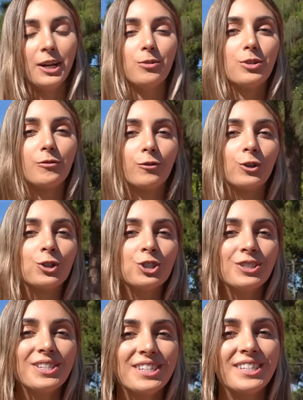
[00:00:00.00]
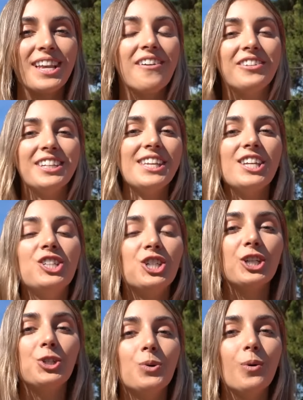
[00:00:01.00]
It was a version 7
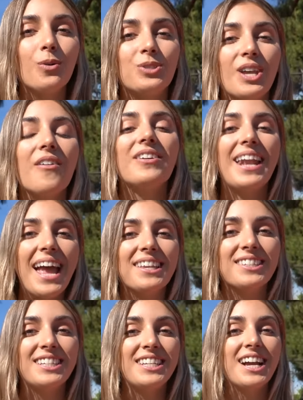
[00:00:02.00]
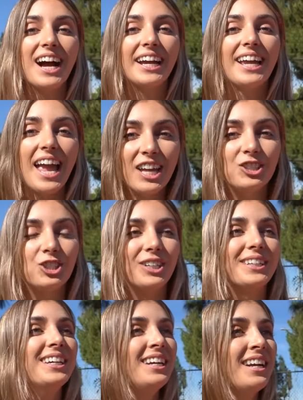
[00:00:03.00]
EJ207 STI
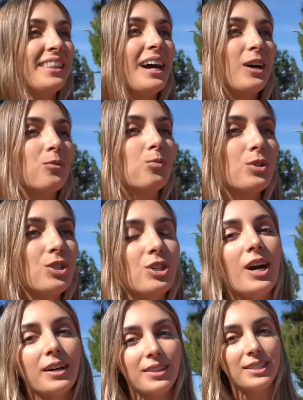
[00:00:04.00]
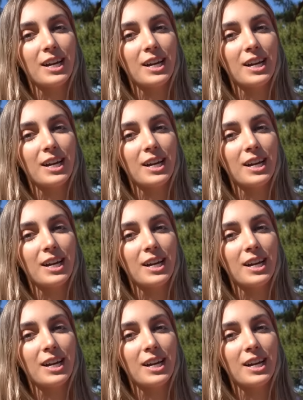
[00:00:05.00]
engine that was stock at the